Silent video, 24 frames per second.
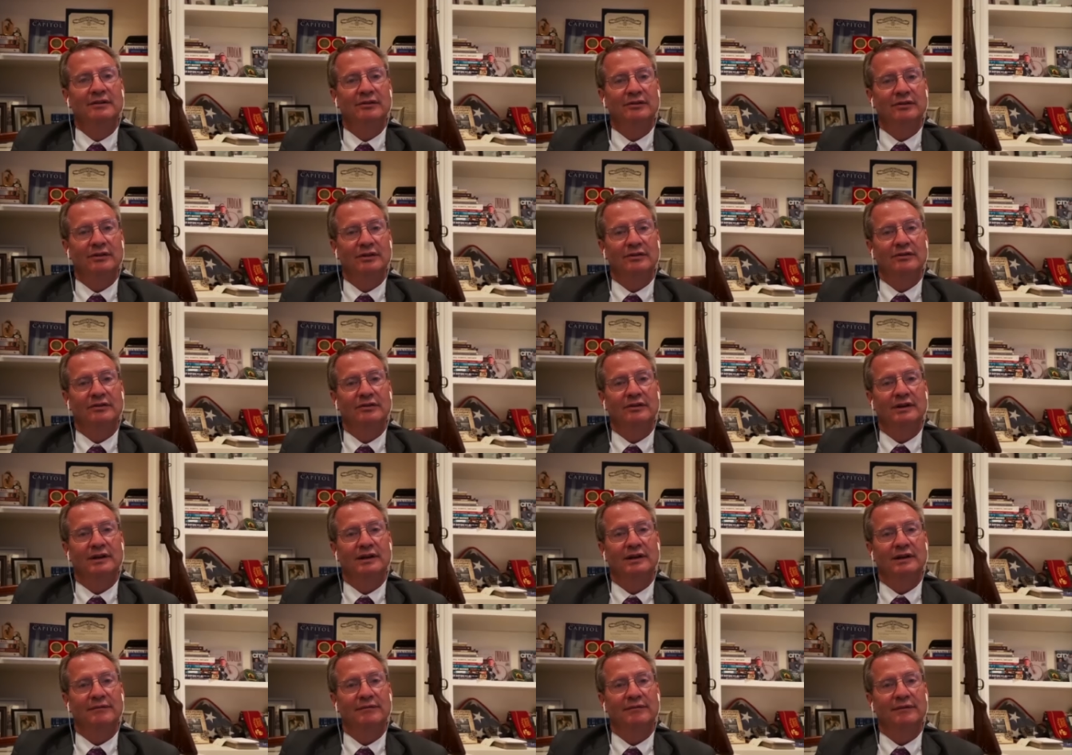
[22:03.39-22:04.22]
just
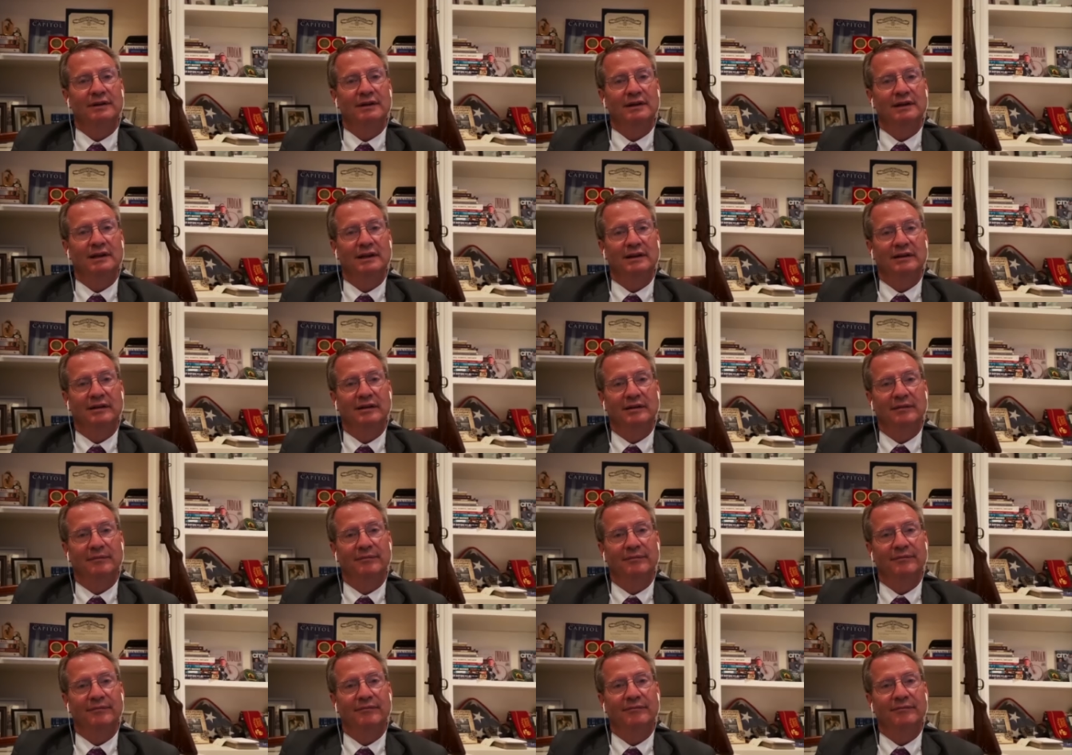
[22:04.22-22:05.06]
let
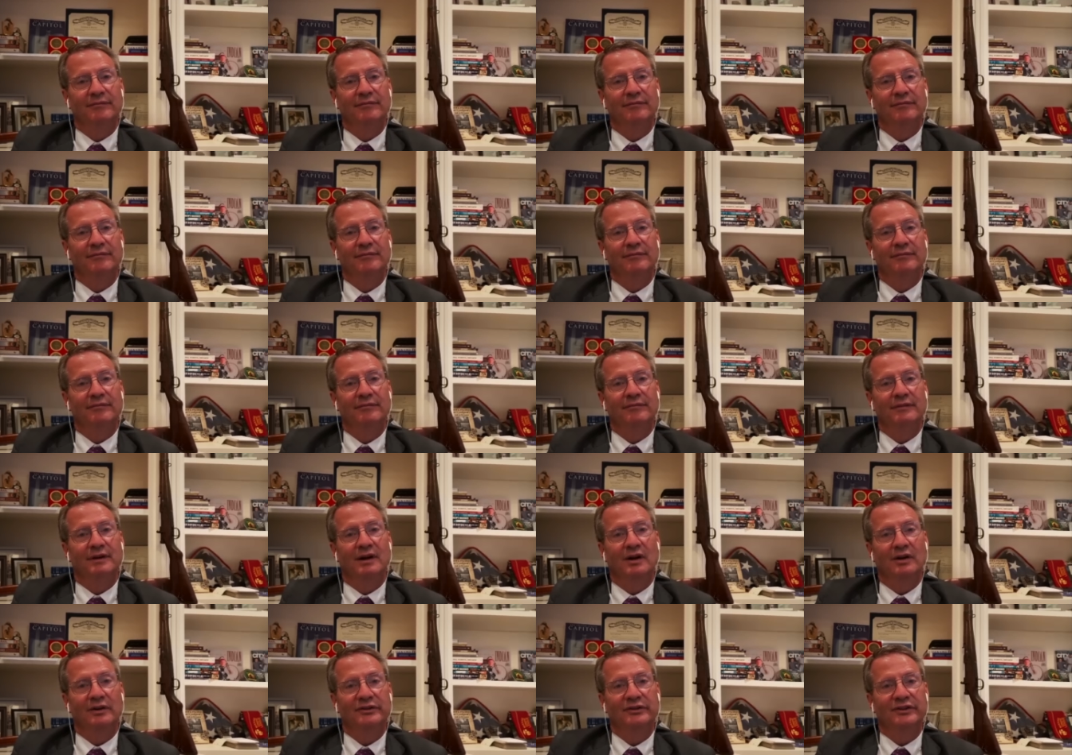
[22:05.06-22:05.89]
them
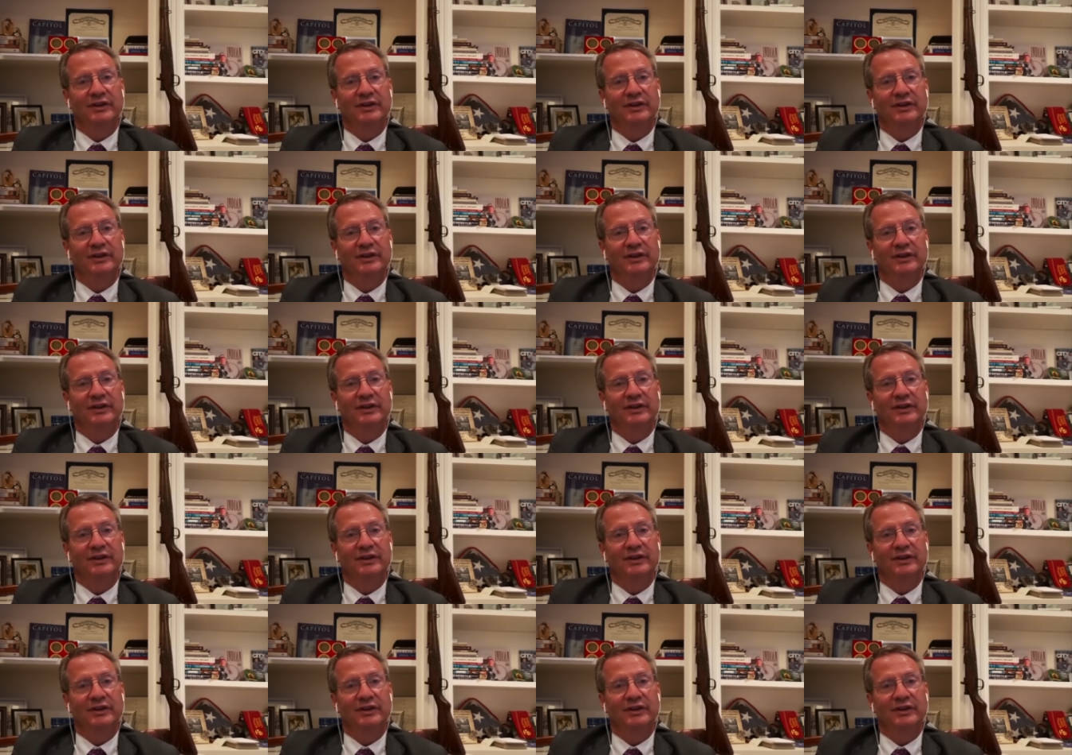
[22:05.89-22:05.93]
all